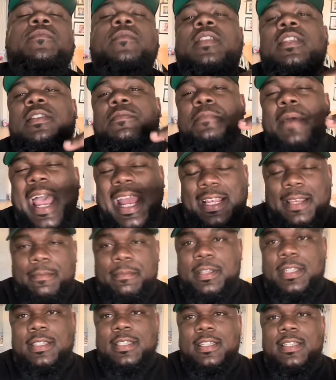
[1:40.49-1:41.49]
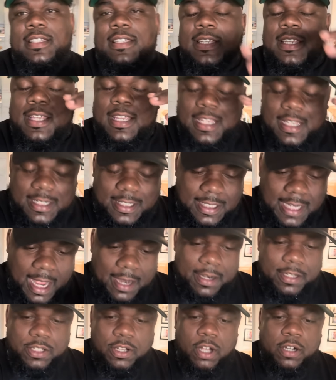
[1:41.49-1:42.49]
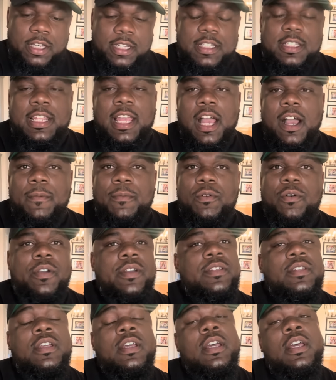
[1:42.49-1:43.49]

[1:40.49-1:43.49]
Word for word: it's back to business. It's time to talk to these Cowboys